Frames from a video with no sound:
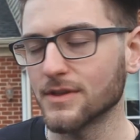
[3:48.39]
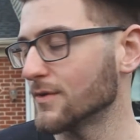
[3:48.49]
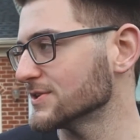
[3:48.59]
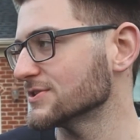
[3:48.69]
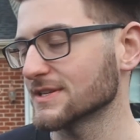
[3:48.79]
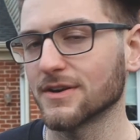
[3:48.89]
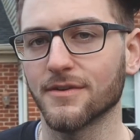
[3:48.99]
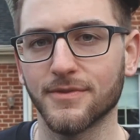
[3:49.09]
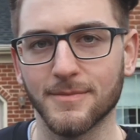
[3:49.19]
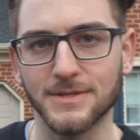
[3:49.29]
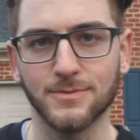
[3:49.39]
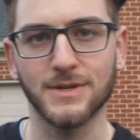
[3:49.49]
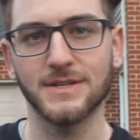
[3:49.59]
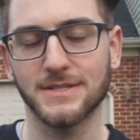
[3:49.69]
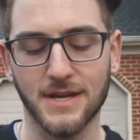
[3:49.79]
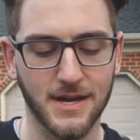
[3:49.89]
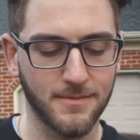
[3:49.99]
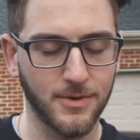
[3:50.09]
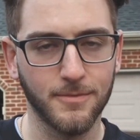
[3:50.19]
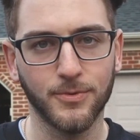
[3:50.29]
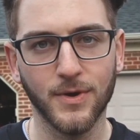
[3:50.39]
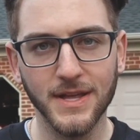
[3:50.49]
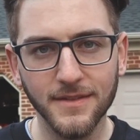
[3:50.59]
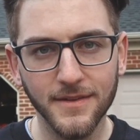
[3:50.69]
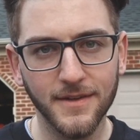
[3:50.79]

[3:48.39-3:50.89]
No issues at all. Fitment was um, on point.